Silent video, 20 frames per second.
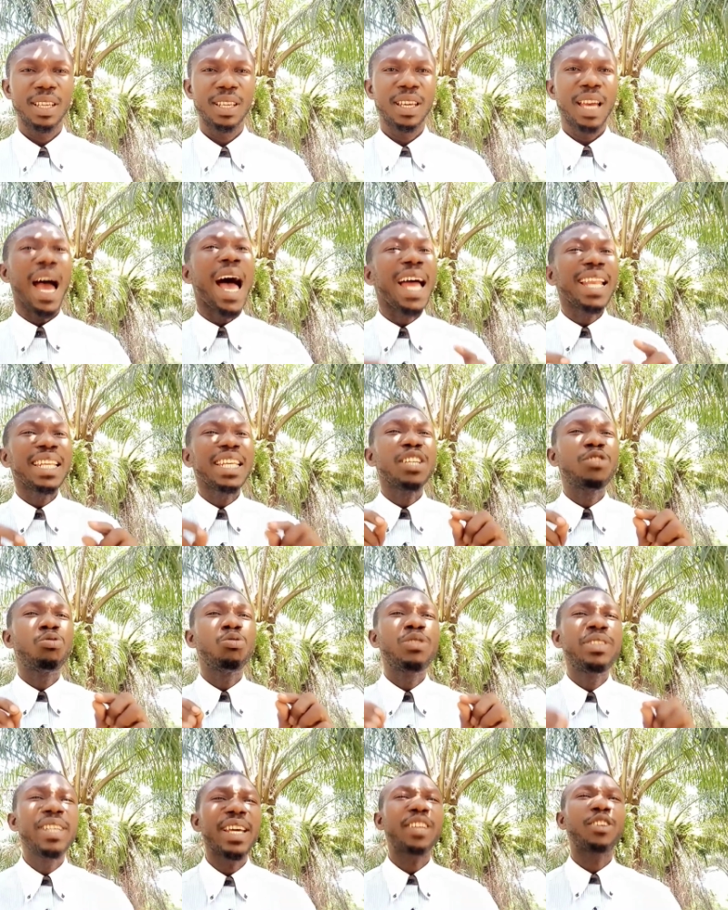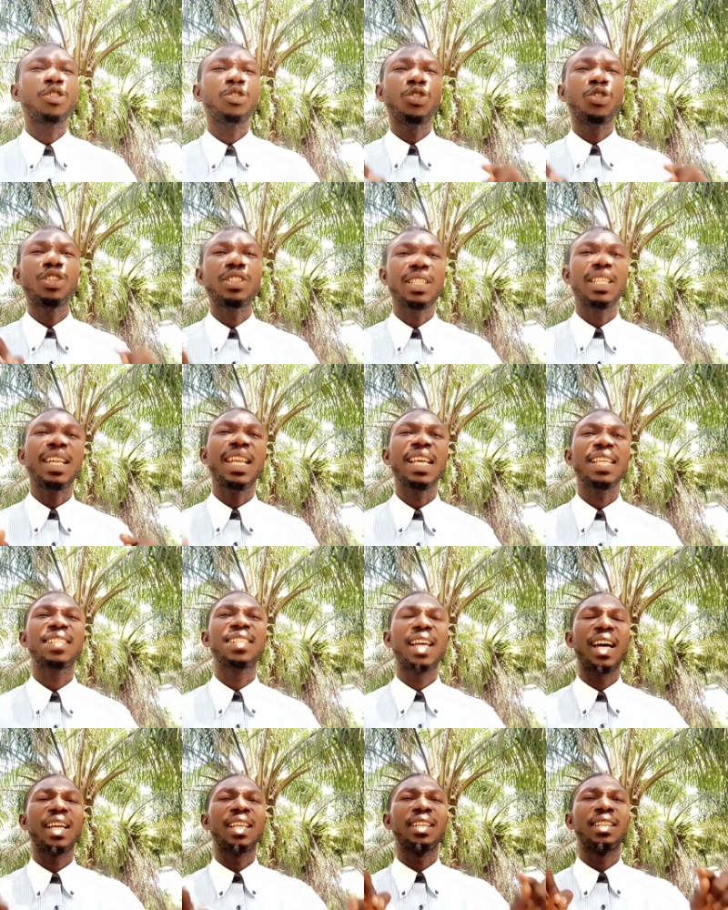And it will take you nothing less
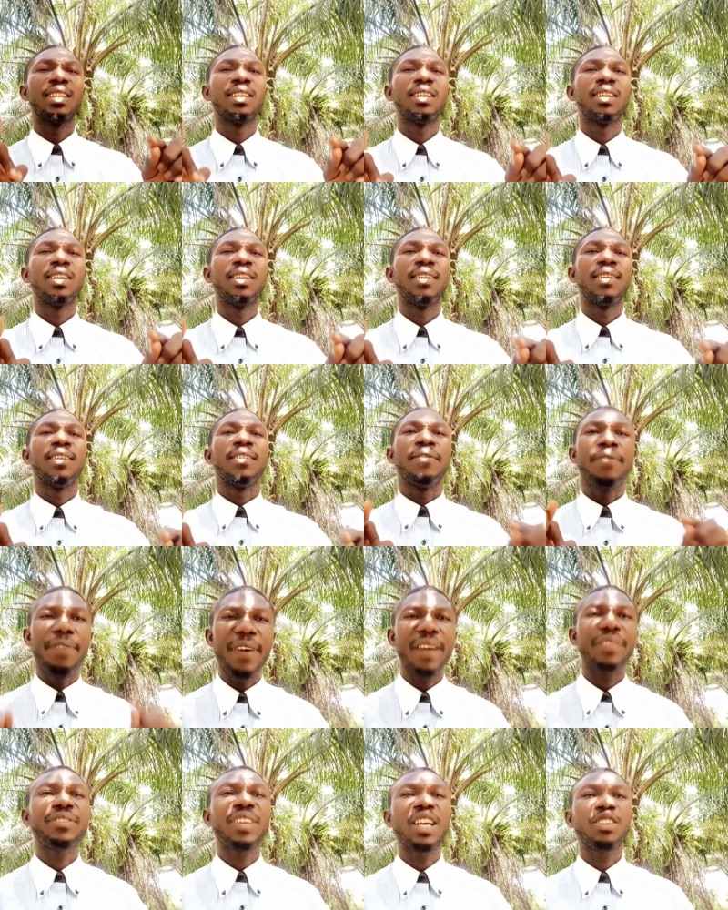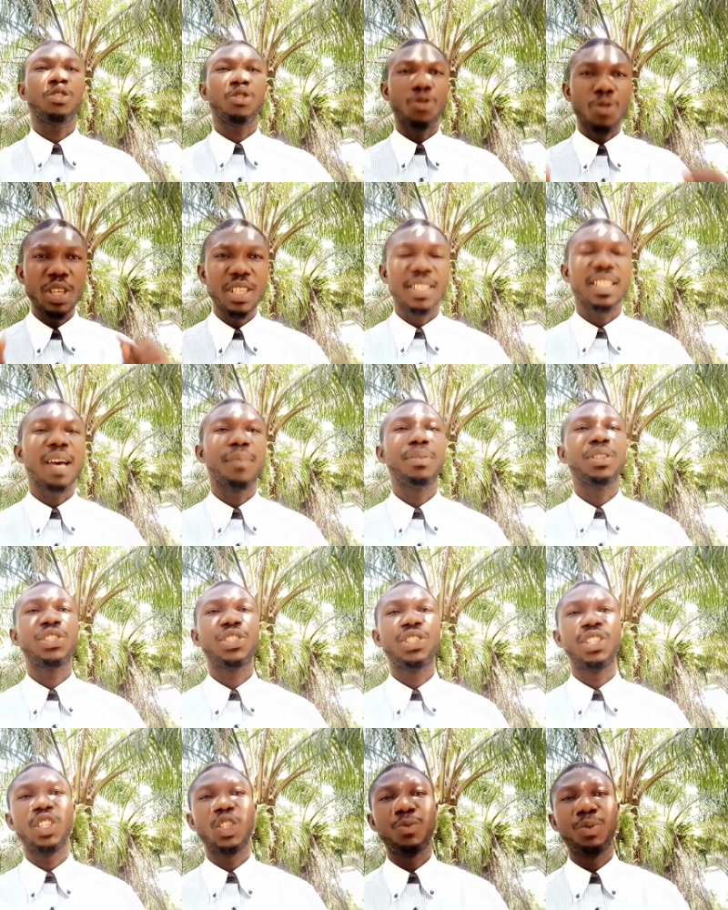than 5,000 to establish
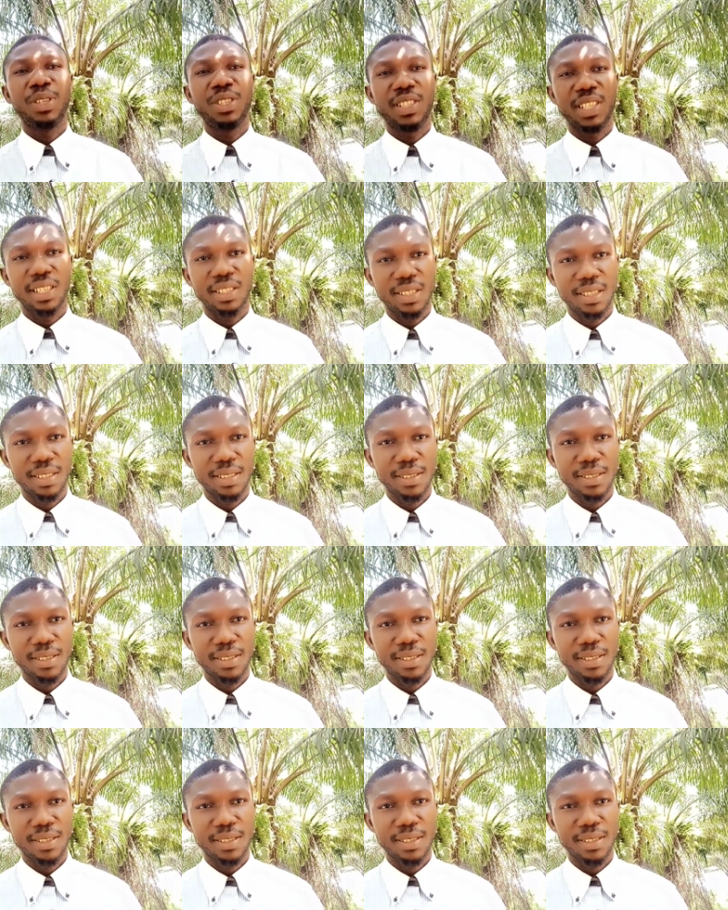this business.